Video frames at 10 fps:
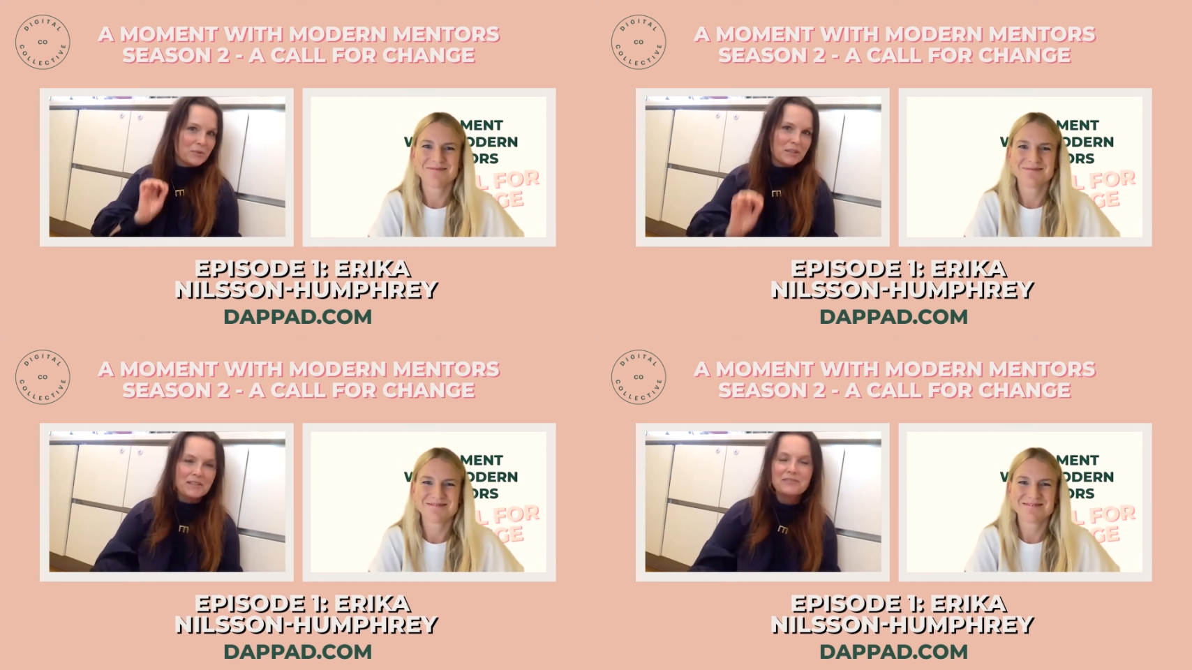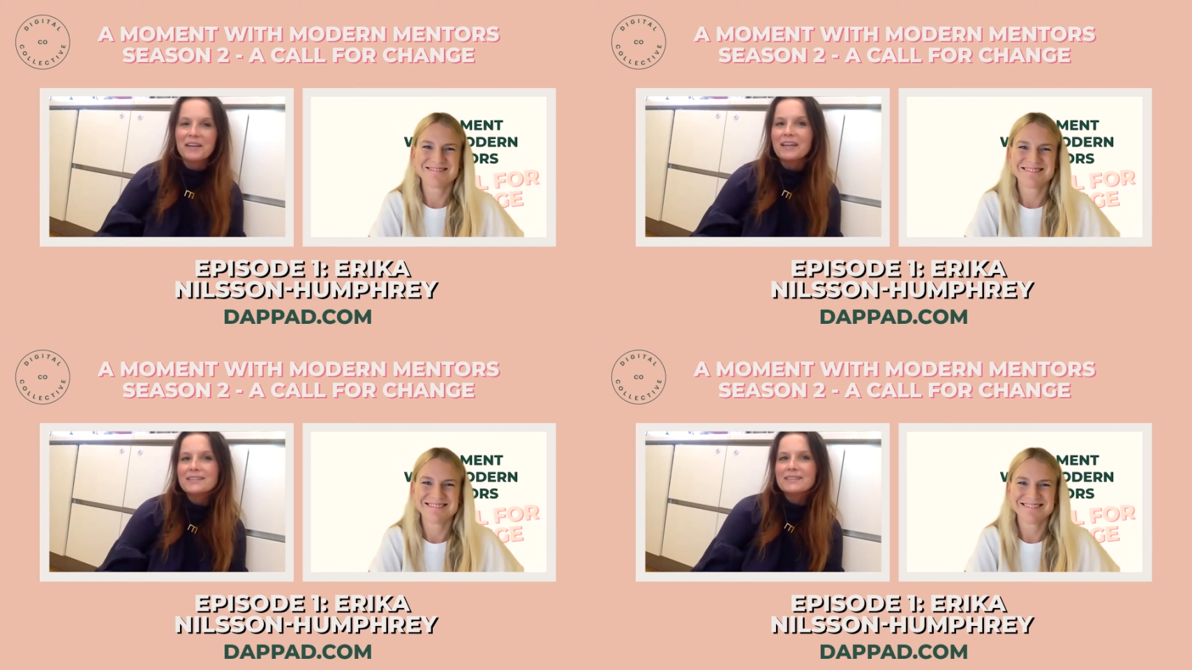Speaker 1: really
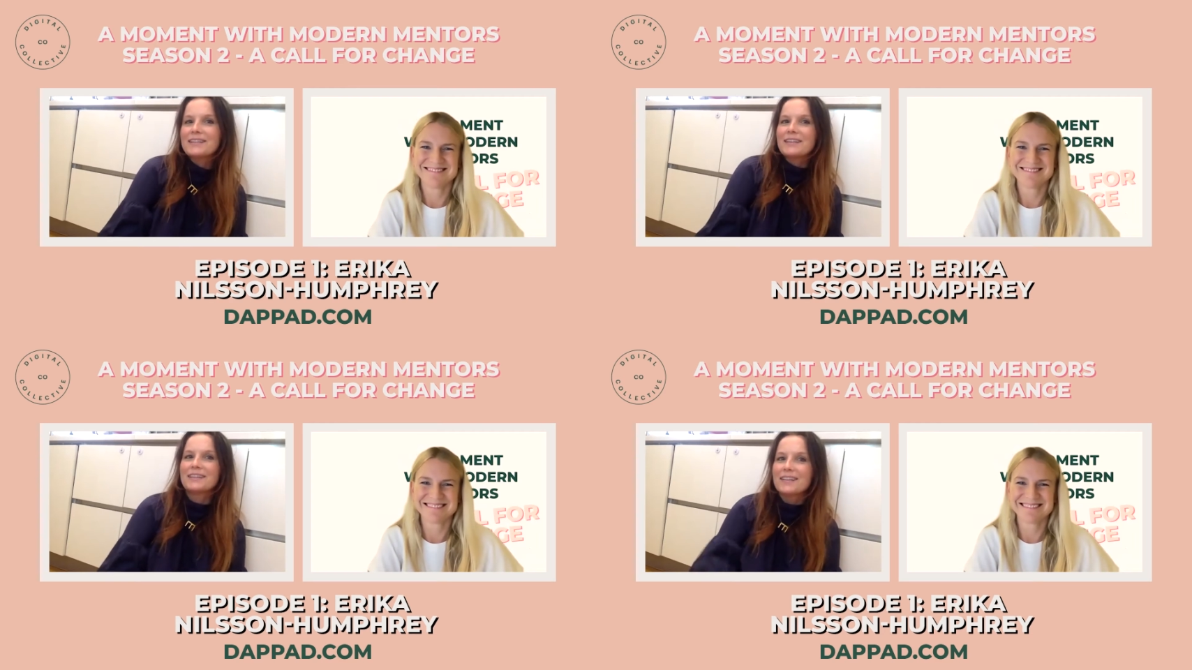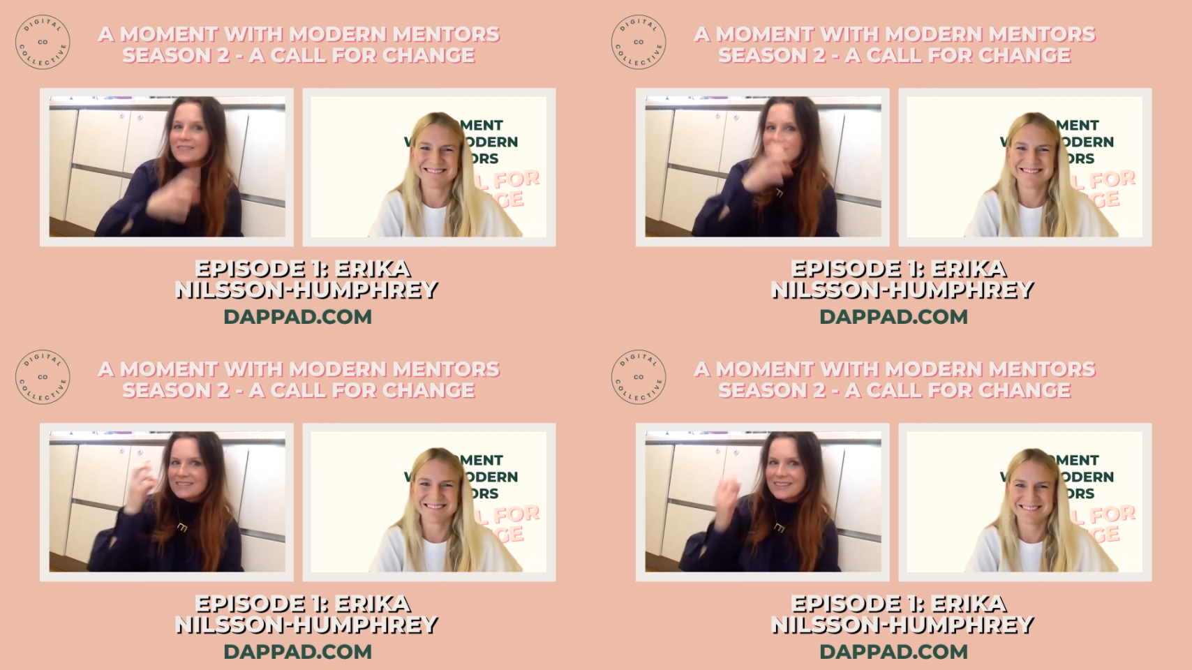fancy and they
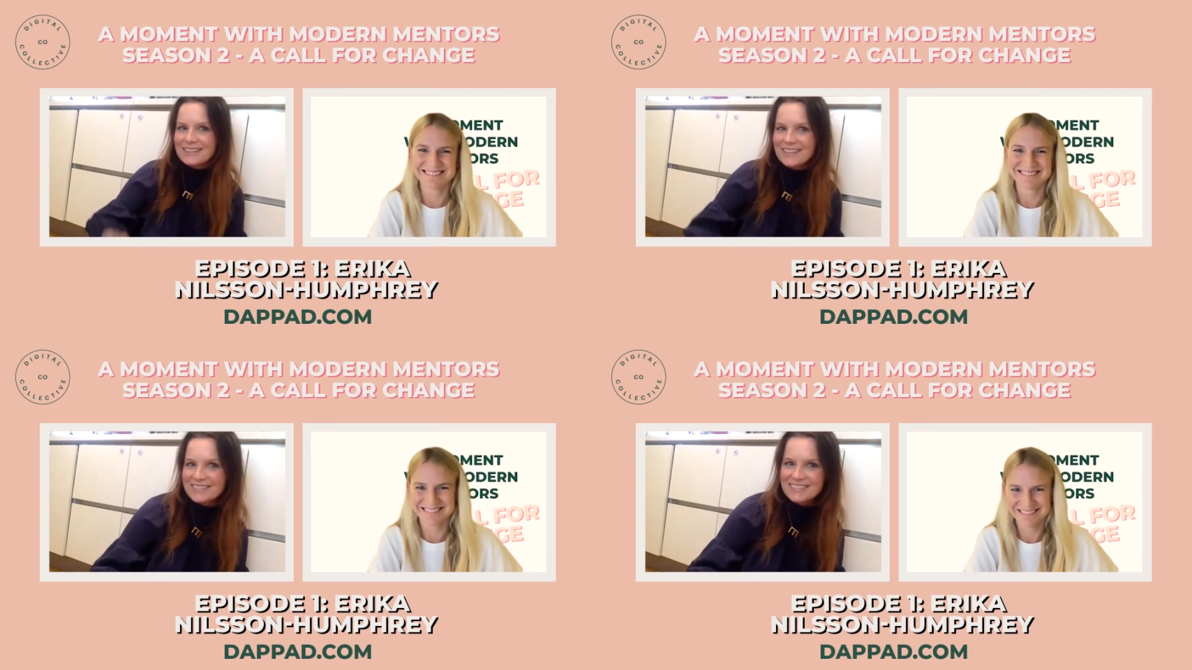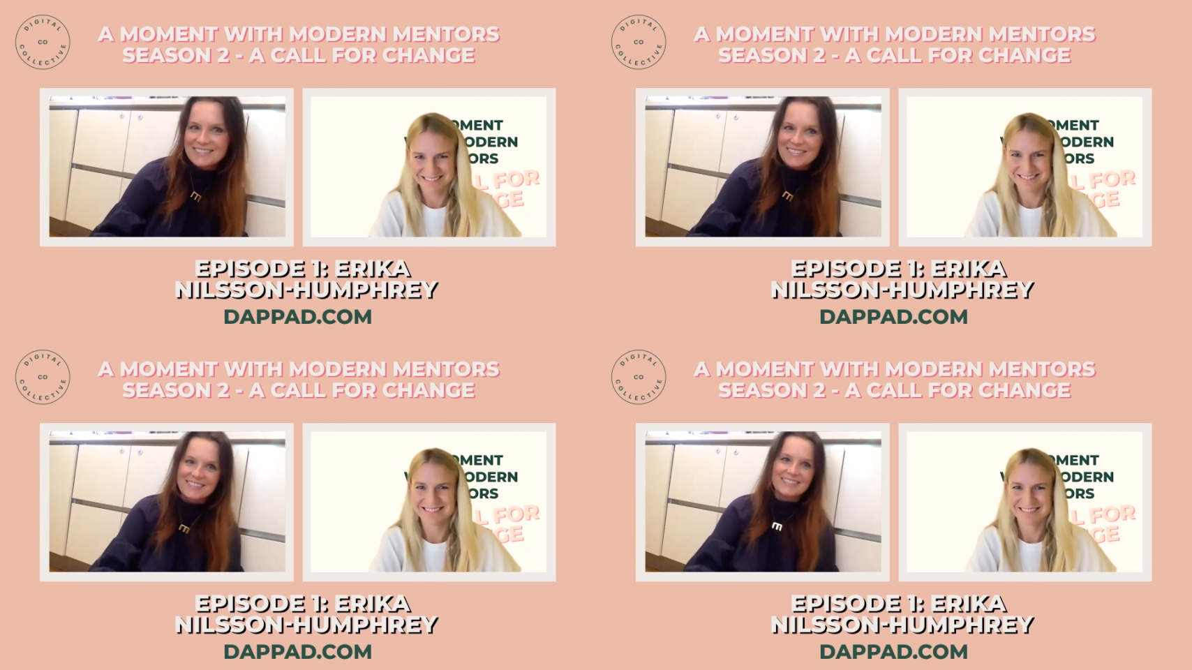have the sunglasses